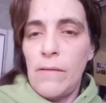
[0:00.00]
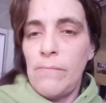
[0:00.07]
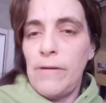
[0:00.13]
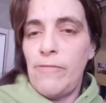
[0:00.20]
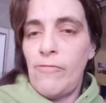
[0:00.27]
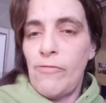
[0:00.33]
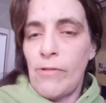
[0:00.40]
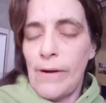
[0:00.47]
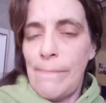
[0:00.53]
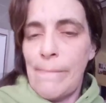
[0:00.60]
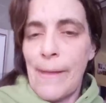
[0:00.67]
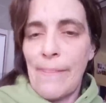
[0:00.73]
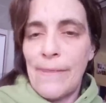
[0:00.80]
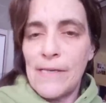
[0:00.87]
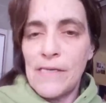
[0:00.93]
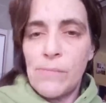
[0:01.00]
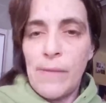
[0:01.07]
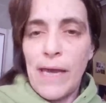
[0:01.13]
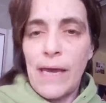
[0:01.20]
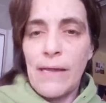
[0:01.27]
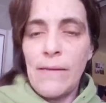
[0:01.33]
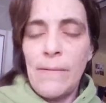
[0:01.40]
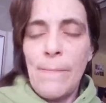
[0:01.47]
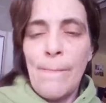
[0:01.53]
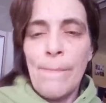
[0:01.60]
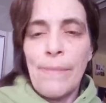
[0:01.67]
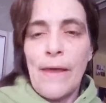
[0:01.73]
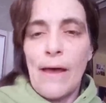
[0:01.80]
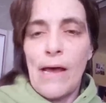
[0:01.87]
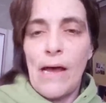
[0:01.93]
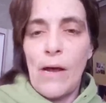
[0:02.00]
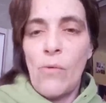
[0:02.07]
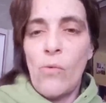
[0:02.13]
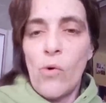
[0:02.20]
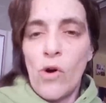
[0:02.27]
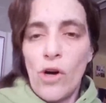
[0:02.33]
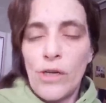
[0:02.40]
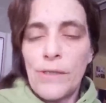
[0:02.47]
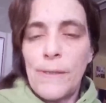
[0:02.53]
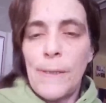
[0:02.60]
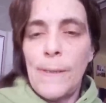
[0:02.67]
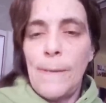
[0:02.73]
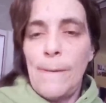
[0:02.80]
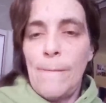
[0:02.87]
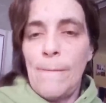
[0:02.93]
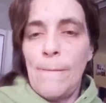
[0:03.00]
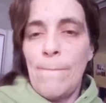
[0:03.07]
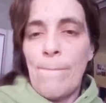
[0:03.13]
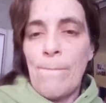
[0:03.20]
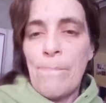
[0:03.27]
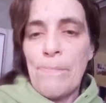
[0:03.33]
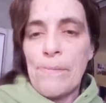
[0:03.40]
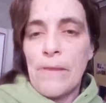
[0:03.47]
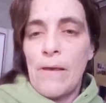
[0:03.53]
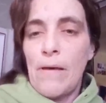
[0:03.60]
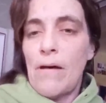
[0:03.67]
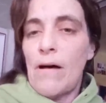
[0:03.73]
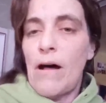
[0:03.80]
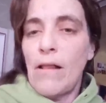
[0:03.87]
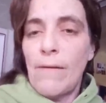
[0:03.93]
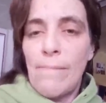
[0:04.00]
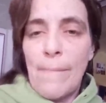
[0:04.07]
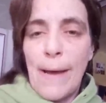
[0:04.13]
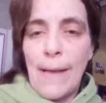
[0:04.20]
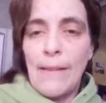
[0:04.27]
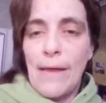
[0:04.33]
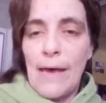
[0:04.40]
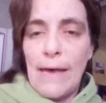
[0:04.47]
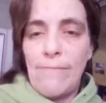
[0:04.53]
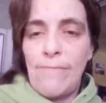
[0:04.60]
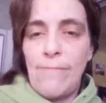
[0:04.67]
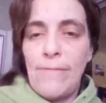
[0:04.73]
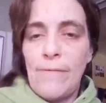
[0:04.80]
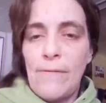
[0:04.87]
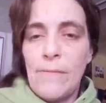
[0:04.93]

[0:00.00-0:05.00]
Before I met this man, I worked all of my life.